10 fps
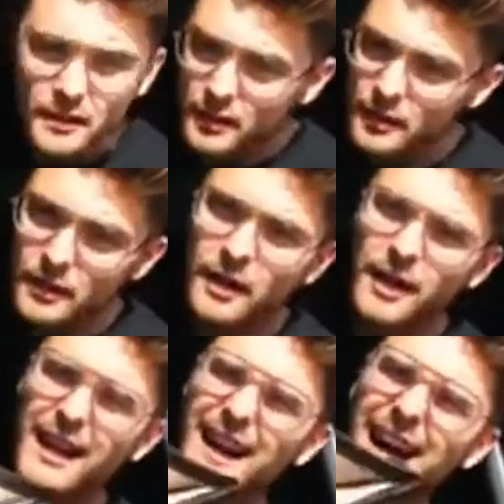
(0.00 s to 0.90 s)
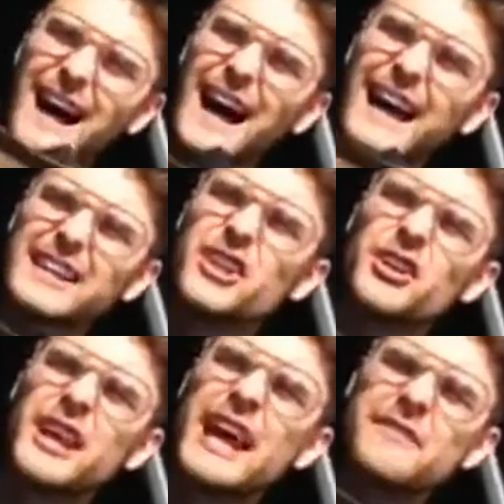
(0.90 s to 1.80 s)
You will say, I
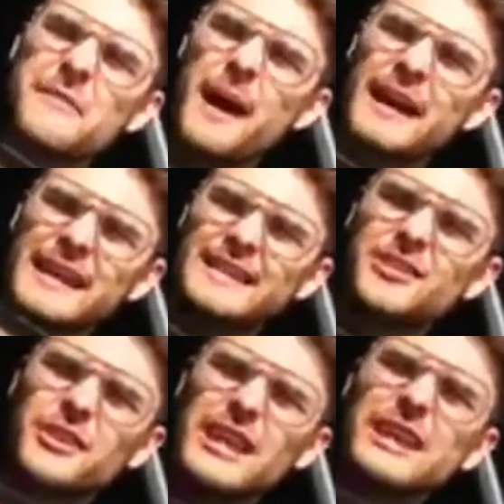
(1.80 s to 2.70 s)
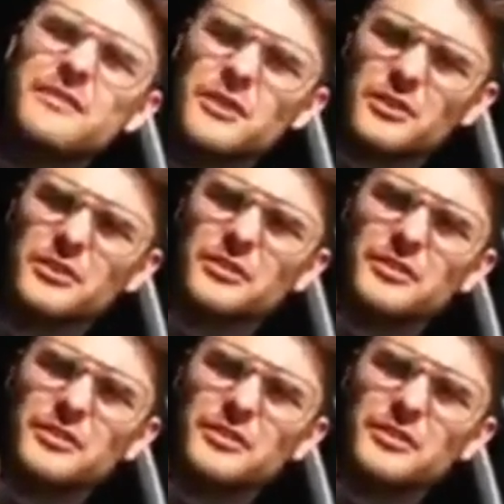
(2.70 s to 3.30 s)
don't have money to give you.